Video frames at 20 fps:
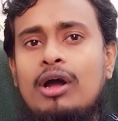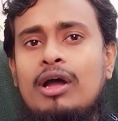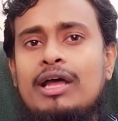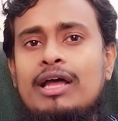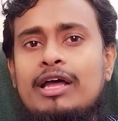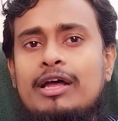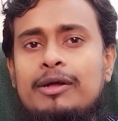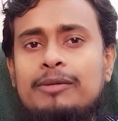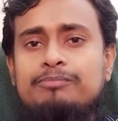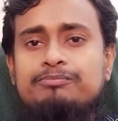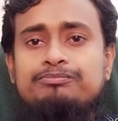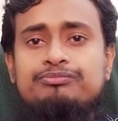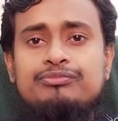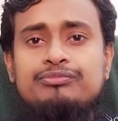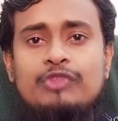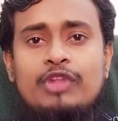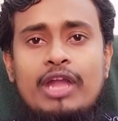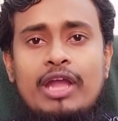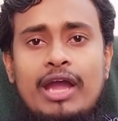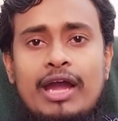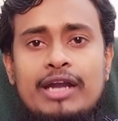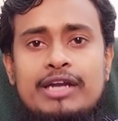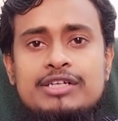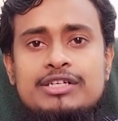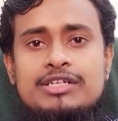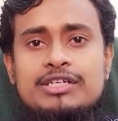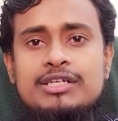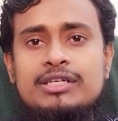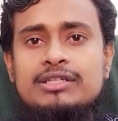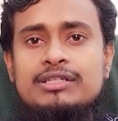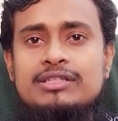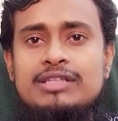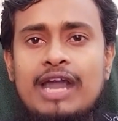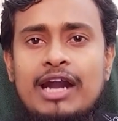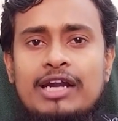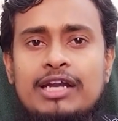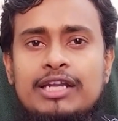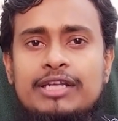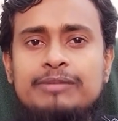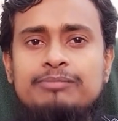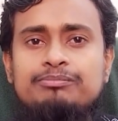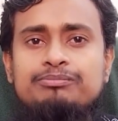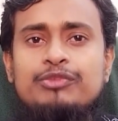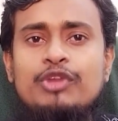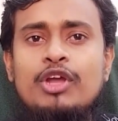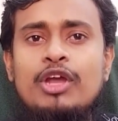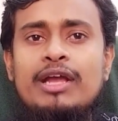And thirdly,